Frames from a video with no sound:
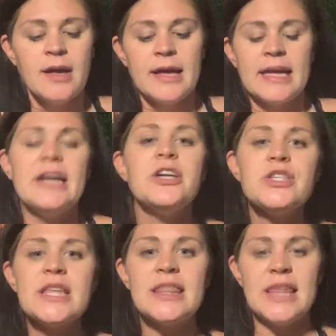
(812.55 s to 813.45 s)
here's
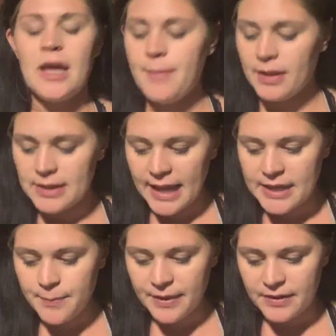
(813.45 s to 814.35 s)
the thing about
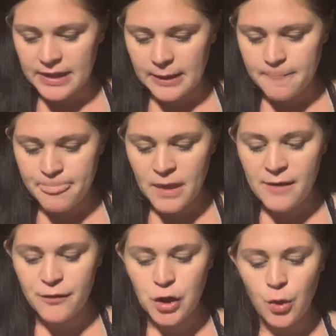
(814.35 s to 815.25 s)
likability.
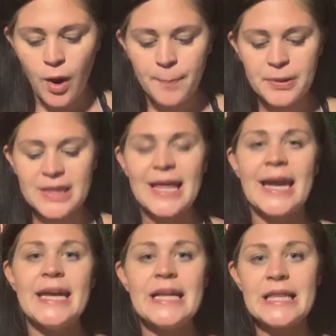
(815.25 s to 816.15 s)
If you are
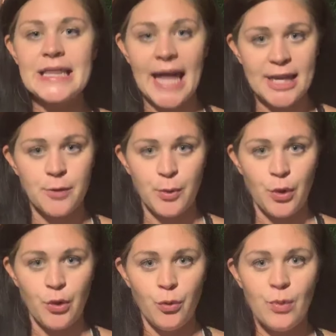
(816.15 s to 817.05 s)
plain
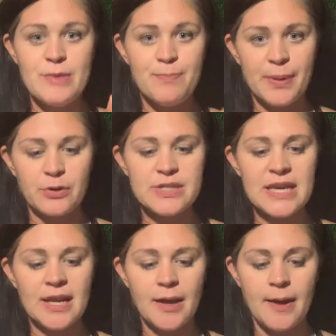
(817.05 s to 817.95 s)
likable when
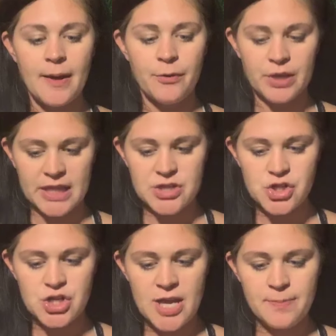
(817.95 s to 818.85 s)
building
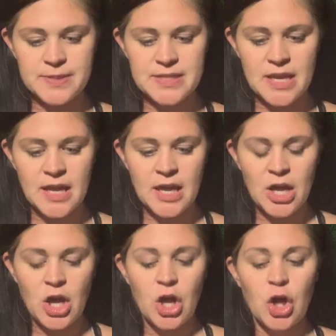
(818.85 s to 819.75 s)
relationships,
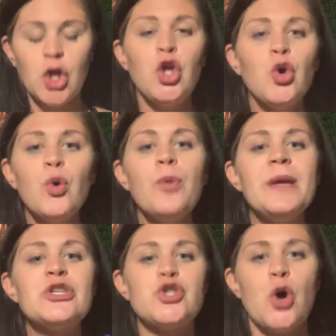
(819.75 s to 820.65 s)
you will
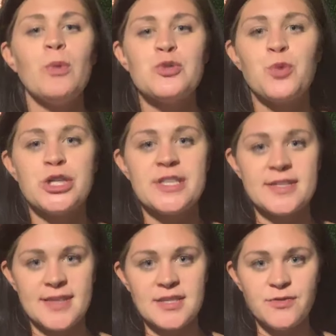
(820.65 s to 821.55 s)
be so much more
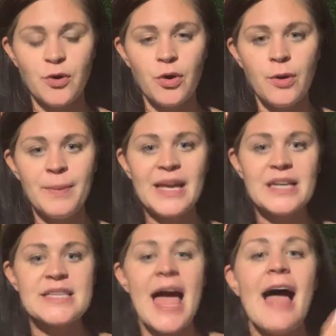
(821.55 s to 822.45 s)
successful,
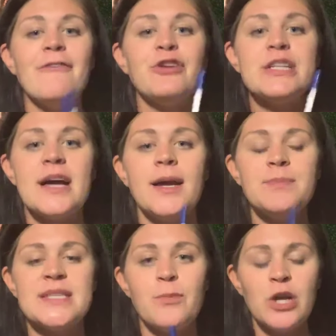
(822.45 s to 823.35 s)
because every time
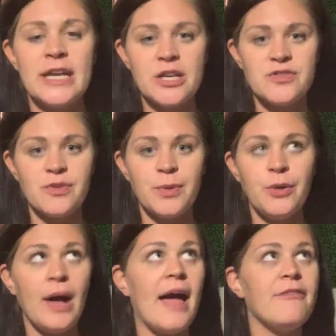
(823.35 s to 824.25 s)
someone hears from you,
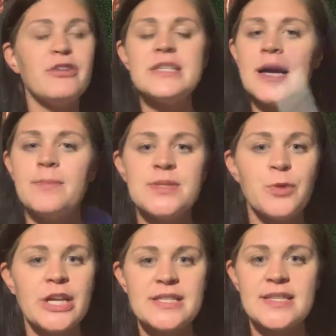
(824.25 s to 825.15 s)
every time someone
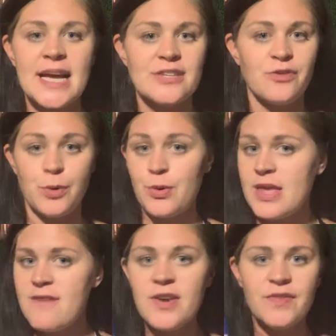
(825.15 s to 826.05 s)
gets a text from you,
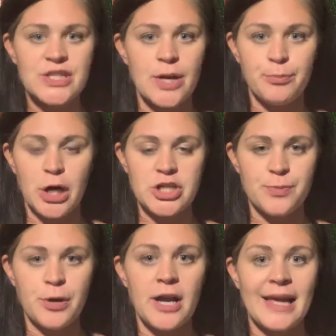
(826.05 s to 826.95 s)
even if it's on Project
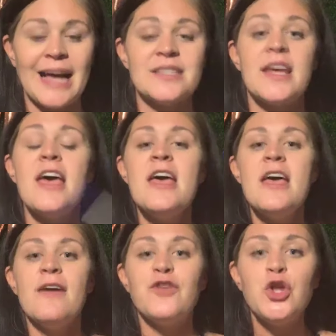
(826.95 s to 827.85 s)
Broadcast,
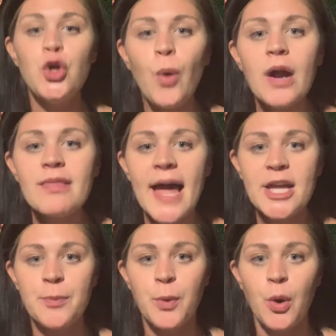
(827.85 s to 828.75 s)
if you are
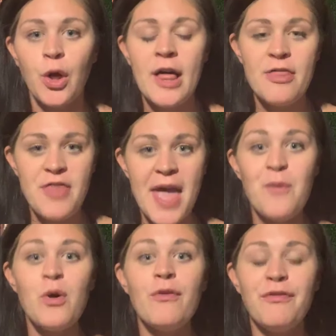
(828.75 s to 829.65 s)
likable, they
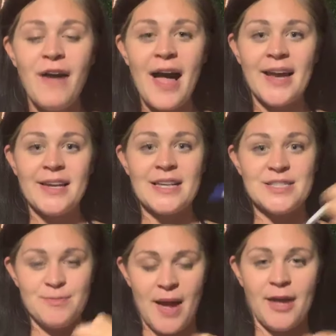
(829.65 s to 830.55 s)
will find a
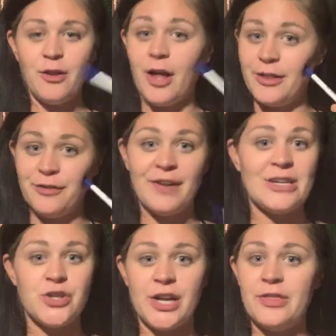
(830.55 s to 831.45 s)
smile on their
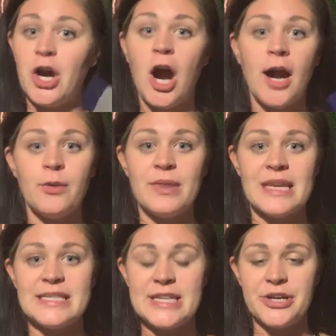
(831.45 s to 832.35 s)
face or in their heart when they
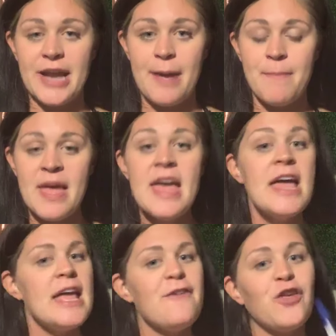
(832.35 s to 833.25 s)
see your name.
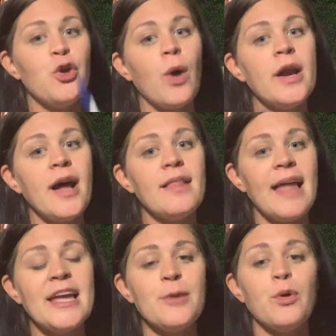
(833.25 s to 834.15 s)
If you are not
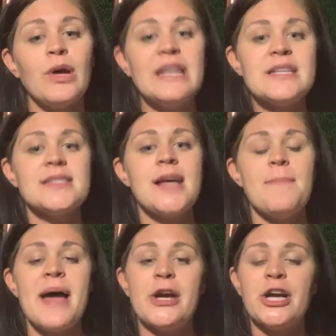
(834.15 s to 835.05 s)
likable, it does not
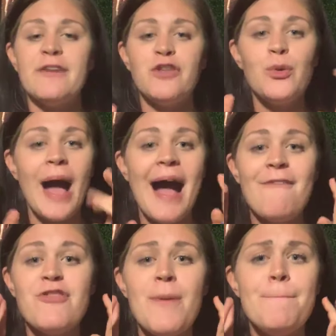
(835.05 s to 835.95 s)
matter if you
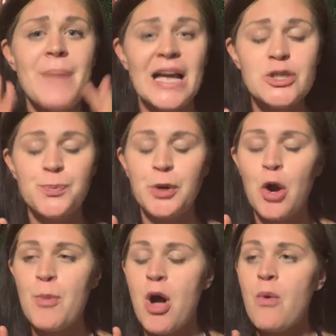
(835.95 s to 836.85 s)
have the best
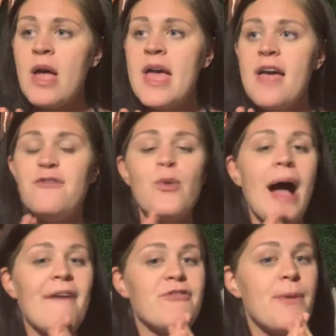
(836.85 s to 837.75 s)
promo, if you
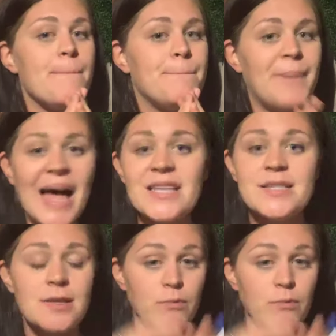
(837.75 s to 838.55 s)
have the best